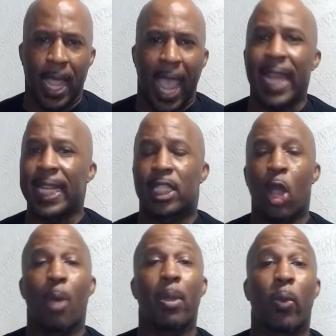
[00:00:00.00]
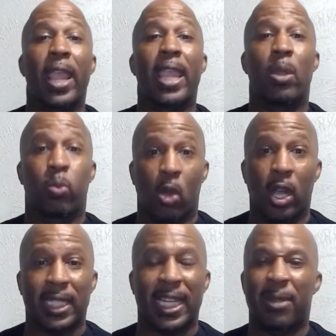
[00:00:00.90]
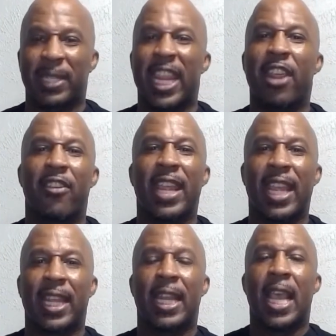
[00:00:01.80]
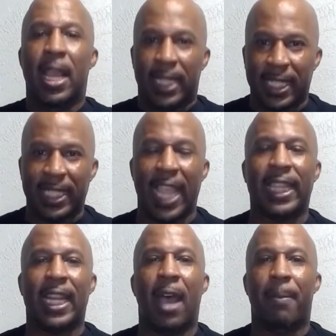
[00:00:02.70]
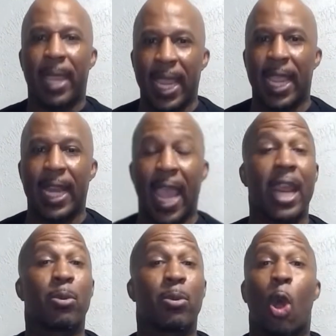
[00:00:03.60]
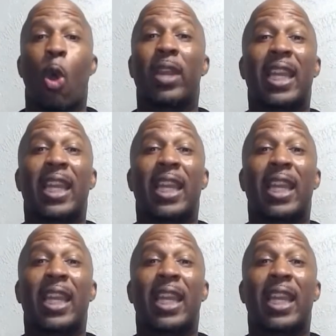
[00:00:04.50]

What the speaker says: And he told me where he was, and he was here in the state that I'm in, and he was only